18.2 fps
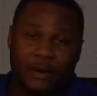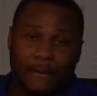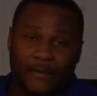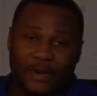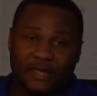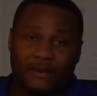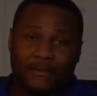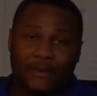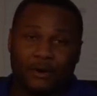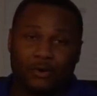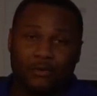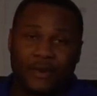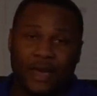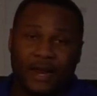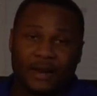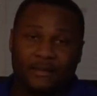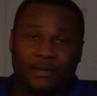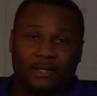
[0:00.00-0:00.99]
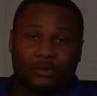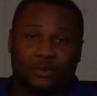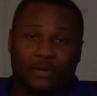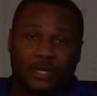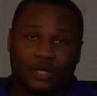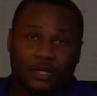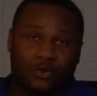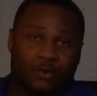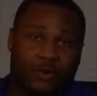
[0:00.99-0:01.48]
be the middleman in
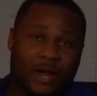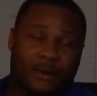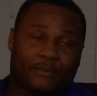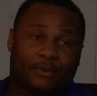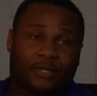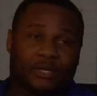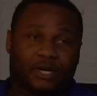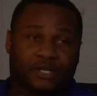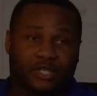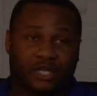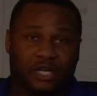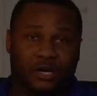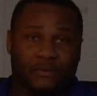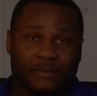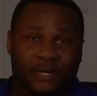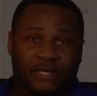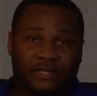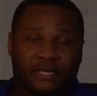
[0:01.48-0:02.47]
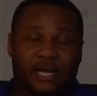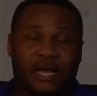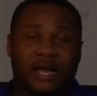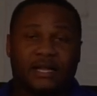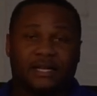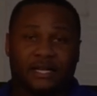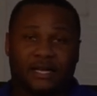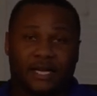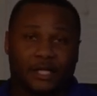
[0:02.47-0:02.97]
between you and production companies
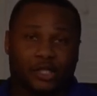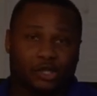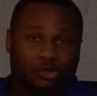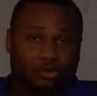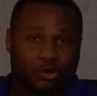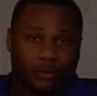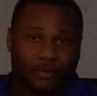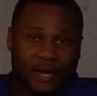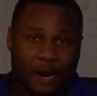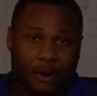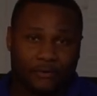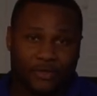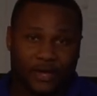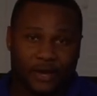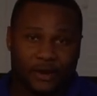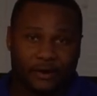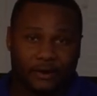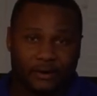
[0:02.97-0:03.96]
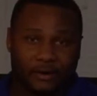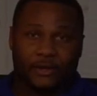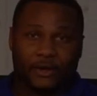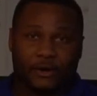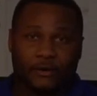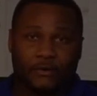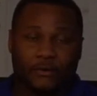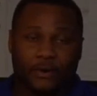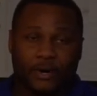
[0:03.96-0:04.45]
to get your script out there.
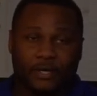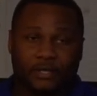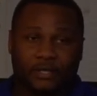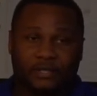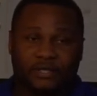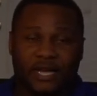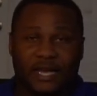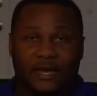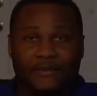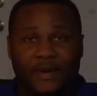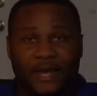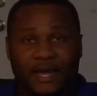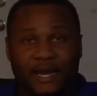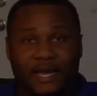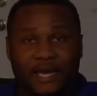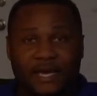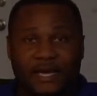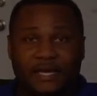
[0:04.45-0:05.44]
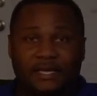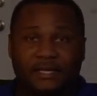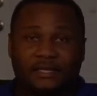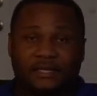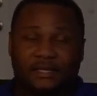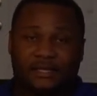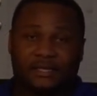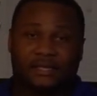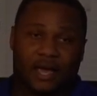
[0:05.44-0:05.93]
They're going to take
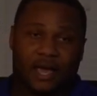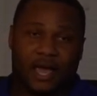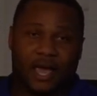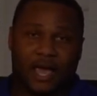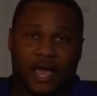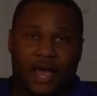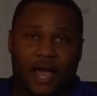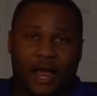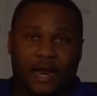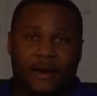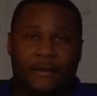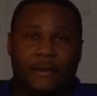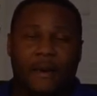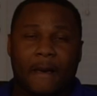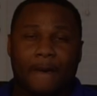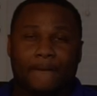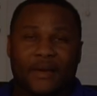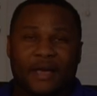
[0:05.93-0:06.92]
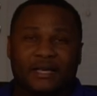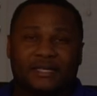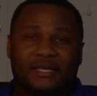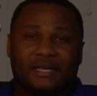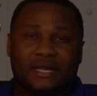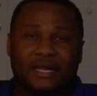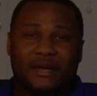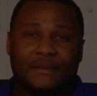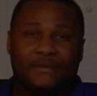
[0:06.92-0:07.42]
meetings and
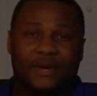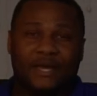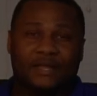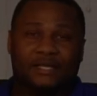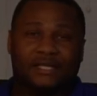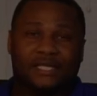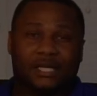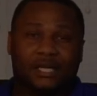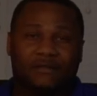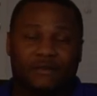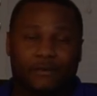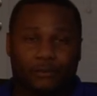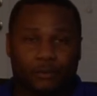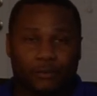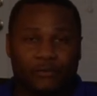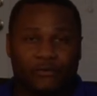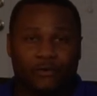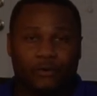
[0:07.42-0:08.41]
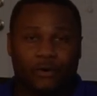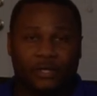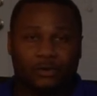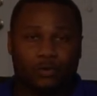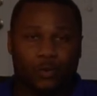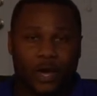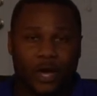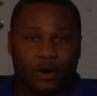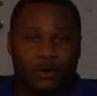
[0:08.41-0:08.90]
basically be the seal of approval as
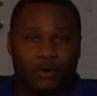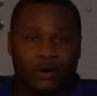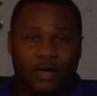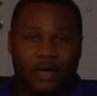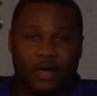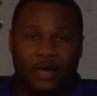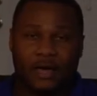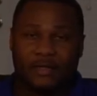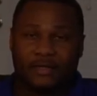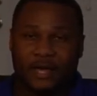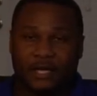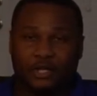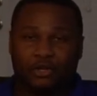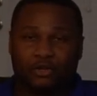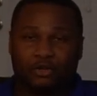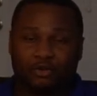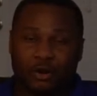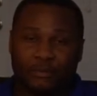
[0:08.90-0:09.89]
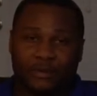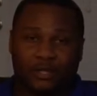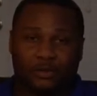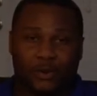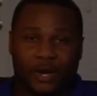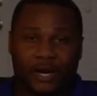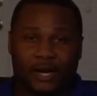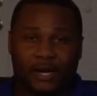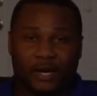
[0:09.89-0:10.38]
well that your script is
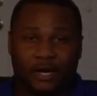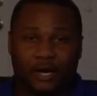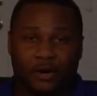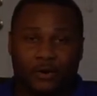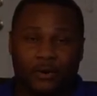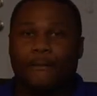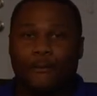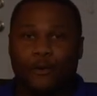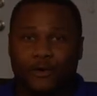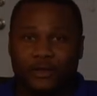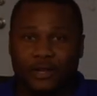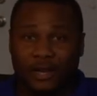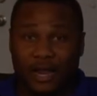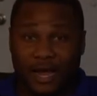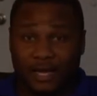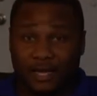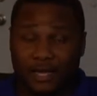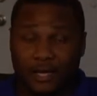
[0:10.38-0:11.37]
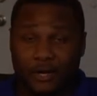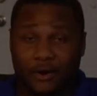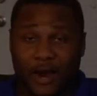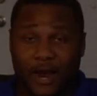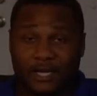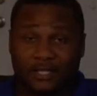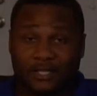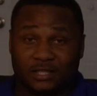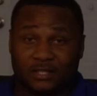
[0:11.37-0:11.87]
ready to go. More than likely, your
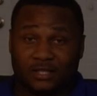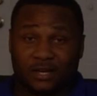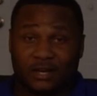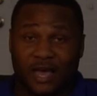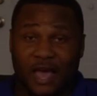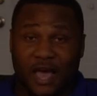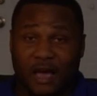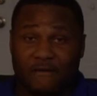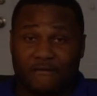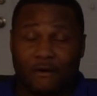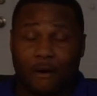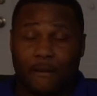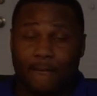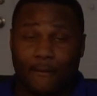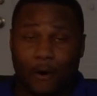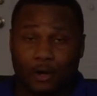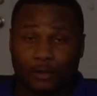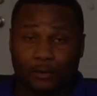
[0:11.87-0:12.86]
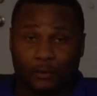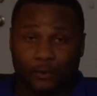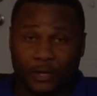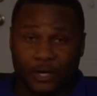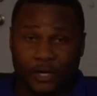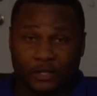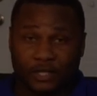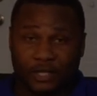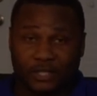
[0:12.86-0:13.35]
agent is gonna have multiple
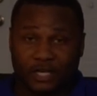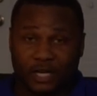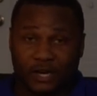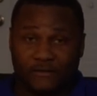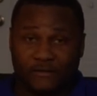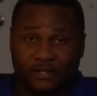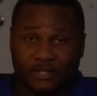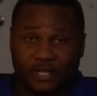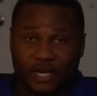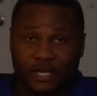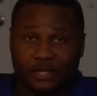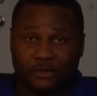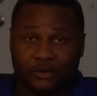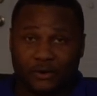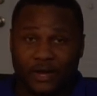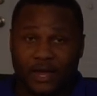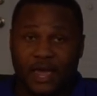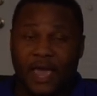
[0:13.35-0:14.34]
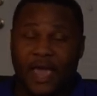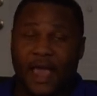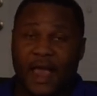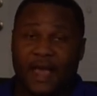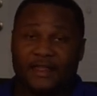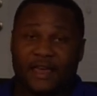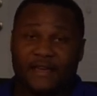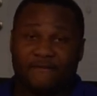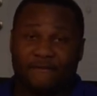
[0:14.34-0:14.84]
years in the television industry
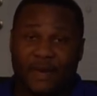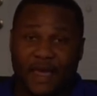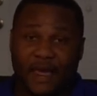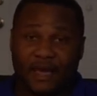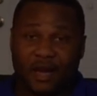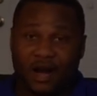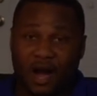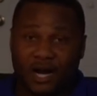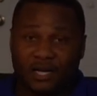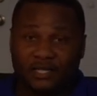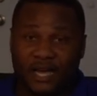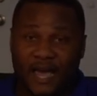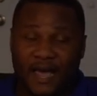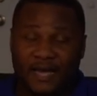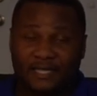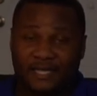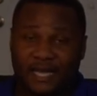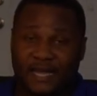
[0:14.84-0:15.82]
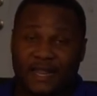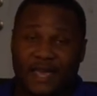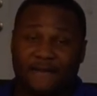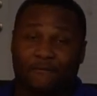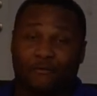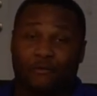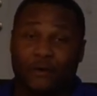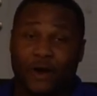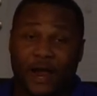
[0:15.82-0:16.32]
and they've made contacts and
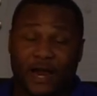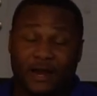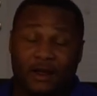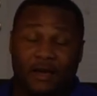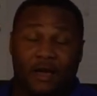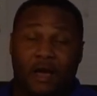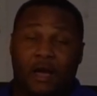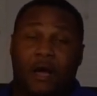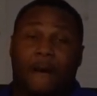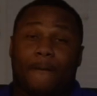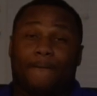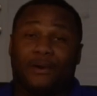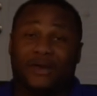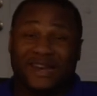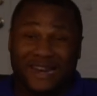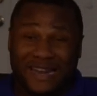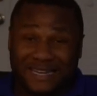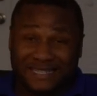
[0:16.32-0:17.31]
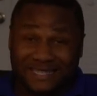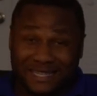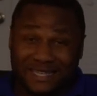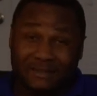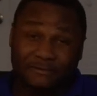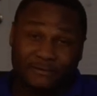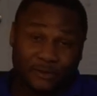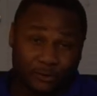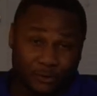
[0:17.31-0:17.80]
they've read
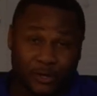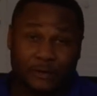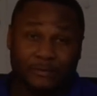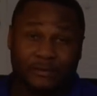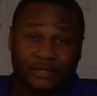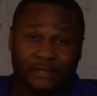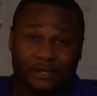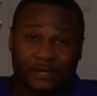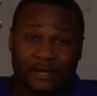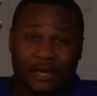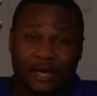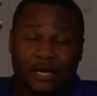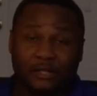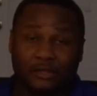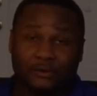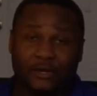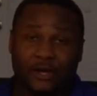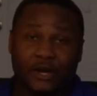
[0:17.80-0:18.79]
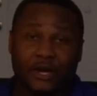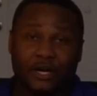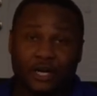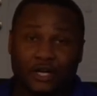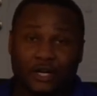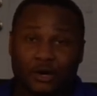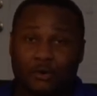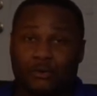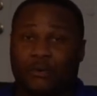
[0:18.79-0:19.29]
plenty of scripts. So they're
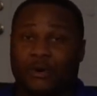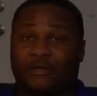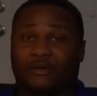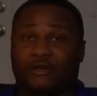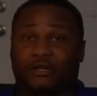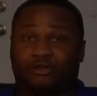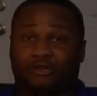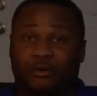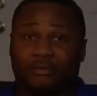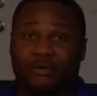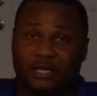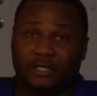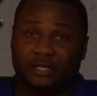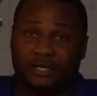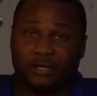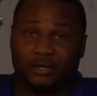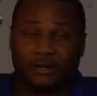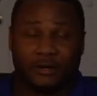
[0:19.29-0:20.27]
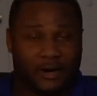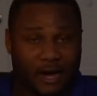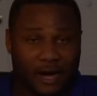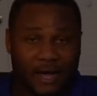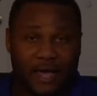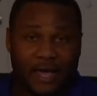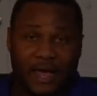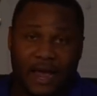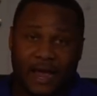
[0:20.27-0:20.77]
gonna know whether your script is good or
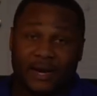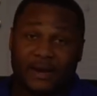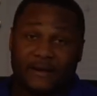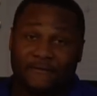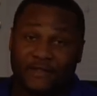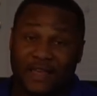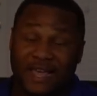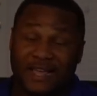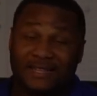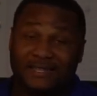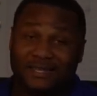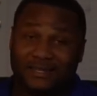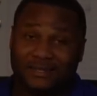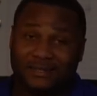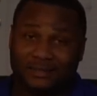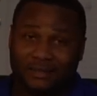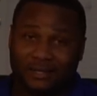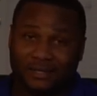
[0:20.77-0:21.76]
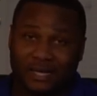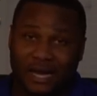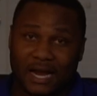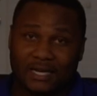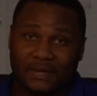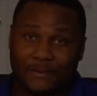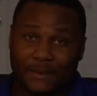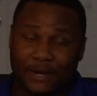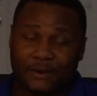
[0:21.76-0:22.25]
not. And if they
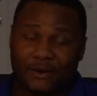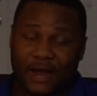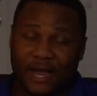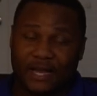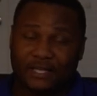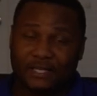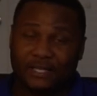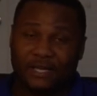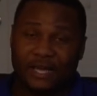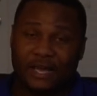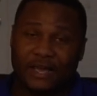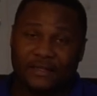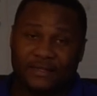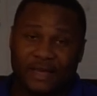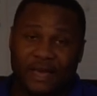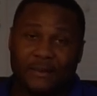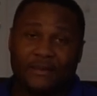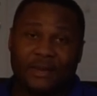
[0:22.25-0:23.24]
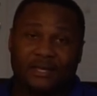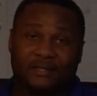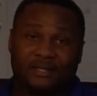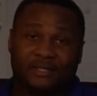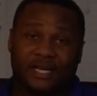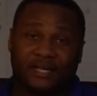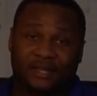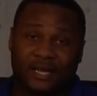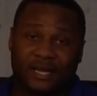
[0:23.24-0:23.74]
decide to be your agent, that means
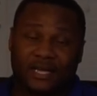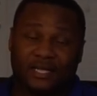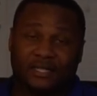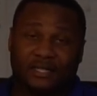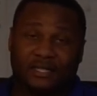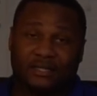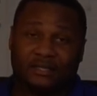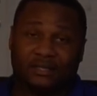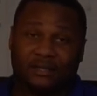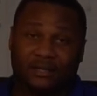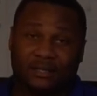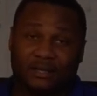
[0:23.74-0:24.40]
that they think it's